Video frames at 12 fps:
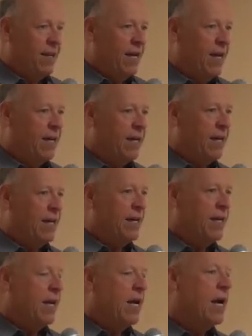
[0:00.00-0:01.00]
And
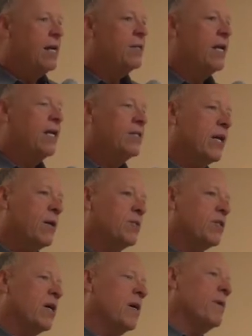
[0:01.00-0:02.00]
as I
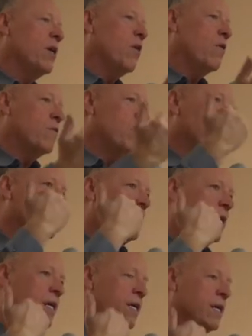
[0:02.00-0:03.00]
was coming over
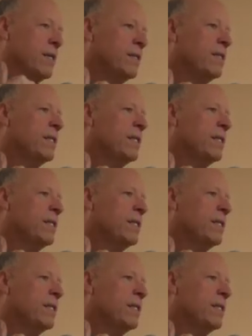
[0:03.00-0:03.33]
the